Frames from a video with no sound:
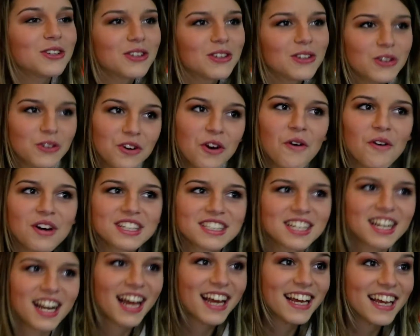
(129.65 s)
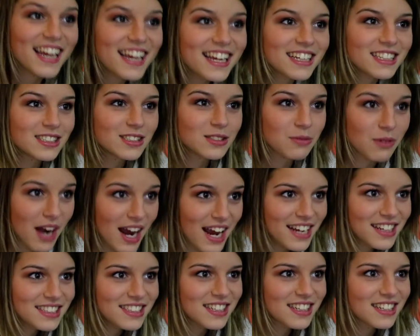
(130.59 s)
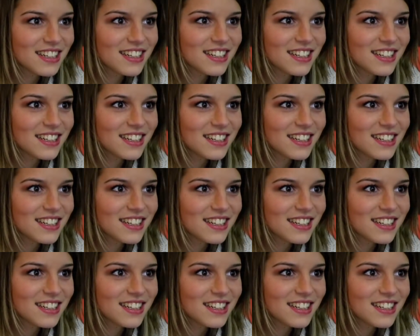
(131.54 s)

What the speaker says: you know what tonight is, right?